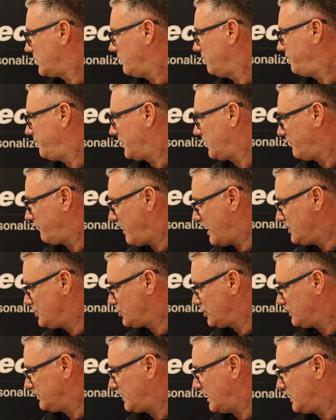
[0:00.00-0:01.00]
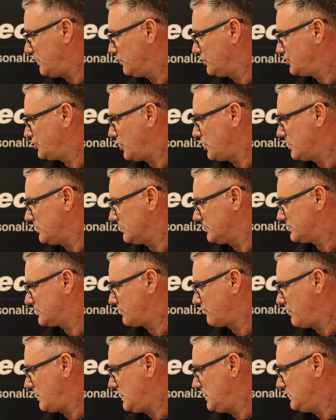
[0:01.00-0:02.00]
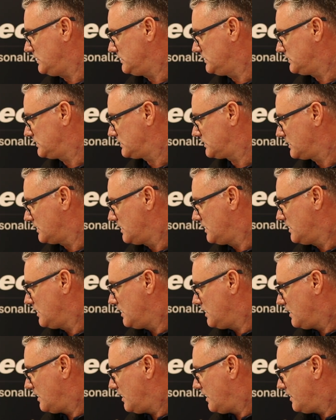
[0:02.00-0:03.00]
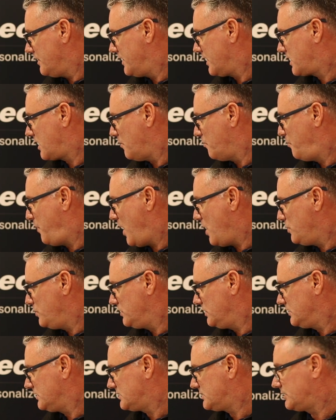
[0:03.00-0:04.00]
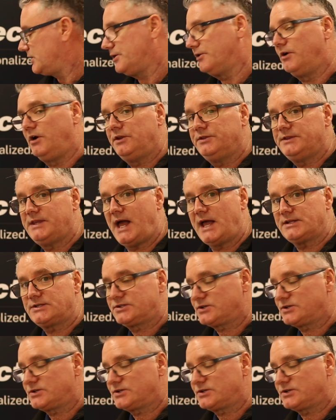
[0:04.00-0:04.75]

a configuration, then it will show you the screens, the components that are on that